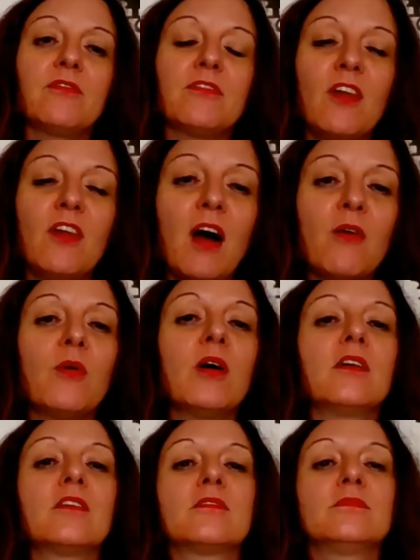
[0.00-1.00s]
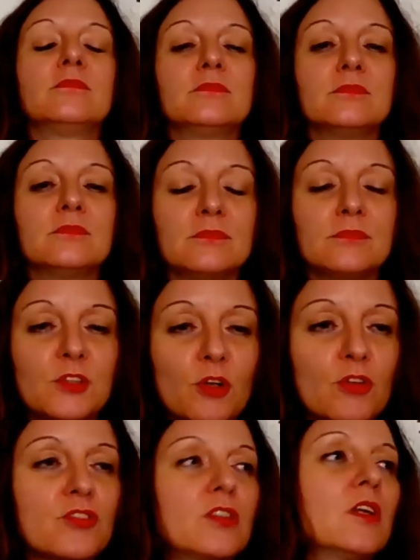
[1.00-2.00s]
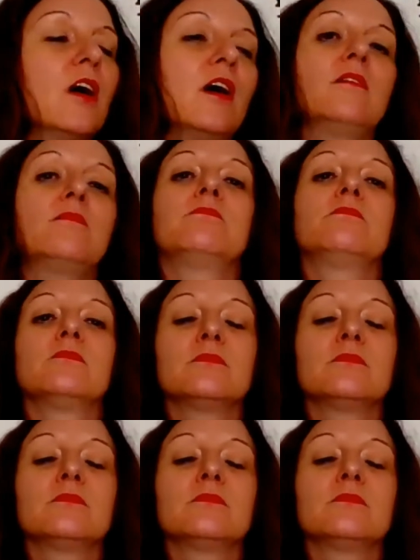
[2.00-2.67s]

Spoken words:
flour, drojdia,